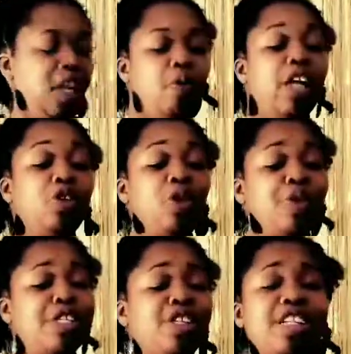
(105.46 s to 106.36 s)
While doing
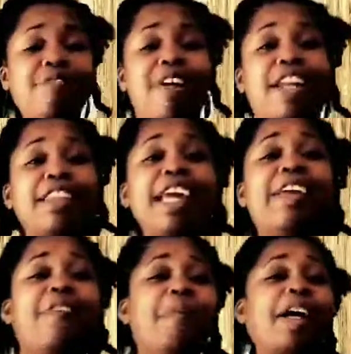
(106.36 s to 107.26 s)
research, I found out
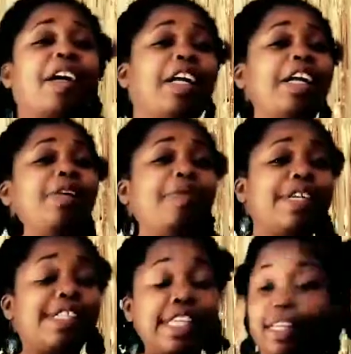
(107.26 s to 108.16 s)
they even make a clear
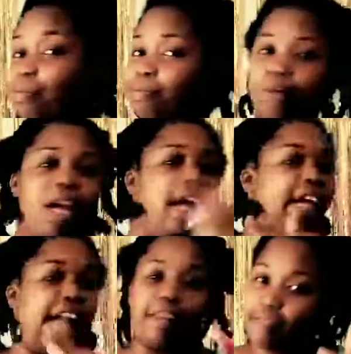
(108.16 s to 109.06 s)
whiskey.
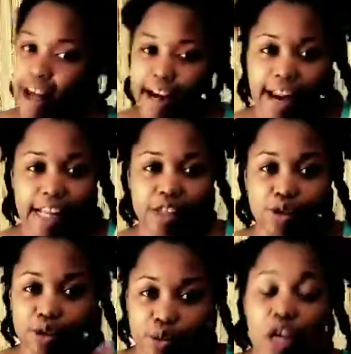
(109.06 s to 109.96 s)
Gotta find that
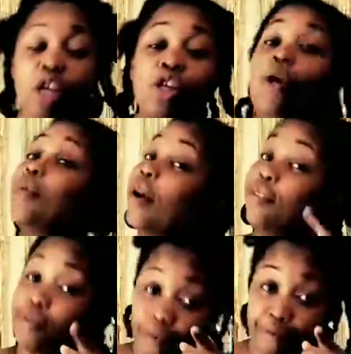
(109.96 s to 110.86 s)
too. Don't
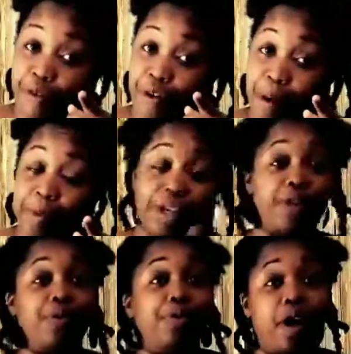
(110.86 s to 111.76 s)
worry, review coming to
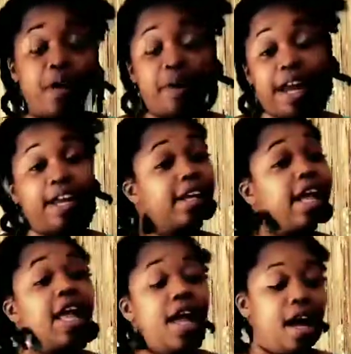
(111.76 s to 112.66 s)
you, all right?
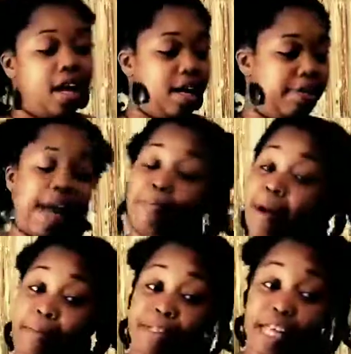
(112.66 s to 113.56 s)
Can't
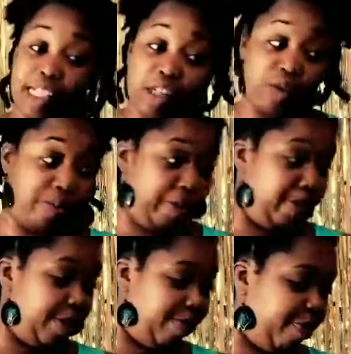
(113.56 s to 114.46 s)
promise that's going to be
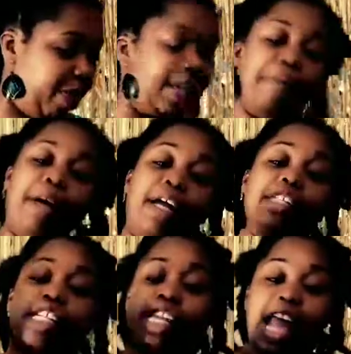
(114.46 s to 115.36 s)
budget-friendly.
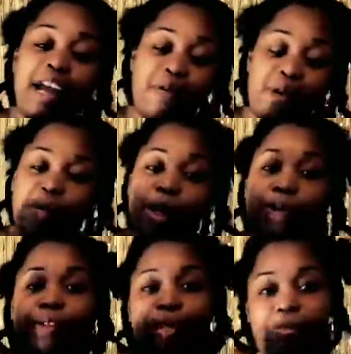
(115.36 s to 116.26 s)
But today, we're
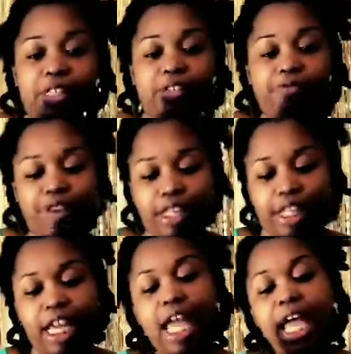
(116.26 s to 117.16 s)
working with the
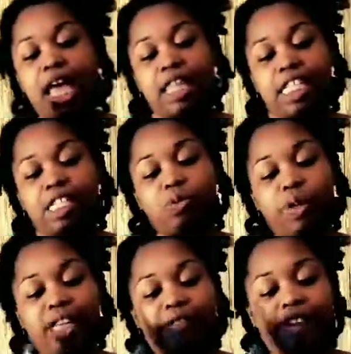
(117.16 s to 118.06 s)
budget-friendly. This is
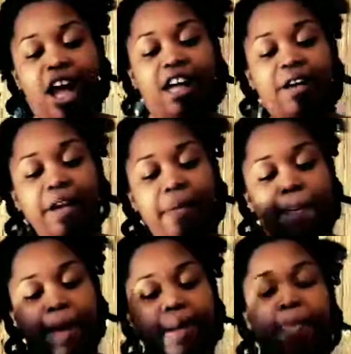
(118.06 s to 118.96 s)
Wheatley Vodka,
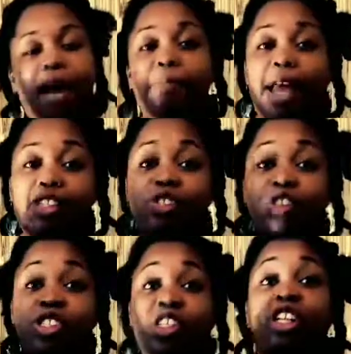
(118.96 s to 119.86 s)
made by master
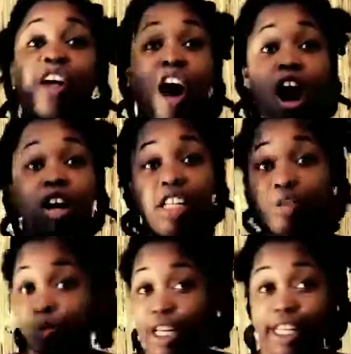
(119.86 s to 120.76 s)
distiller
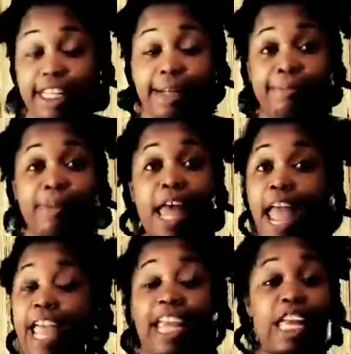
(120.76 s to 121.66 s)
Harlan Wheatley.
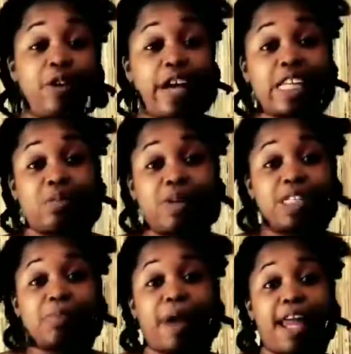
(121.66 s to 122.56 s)
And can you guess what
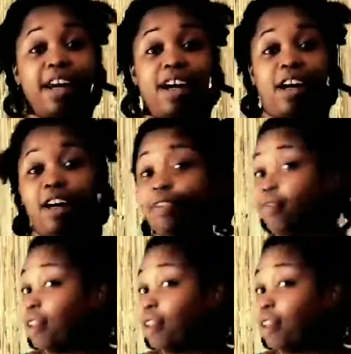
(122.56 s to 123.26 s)
it's made of?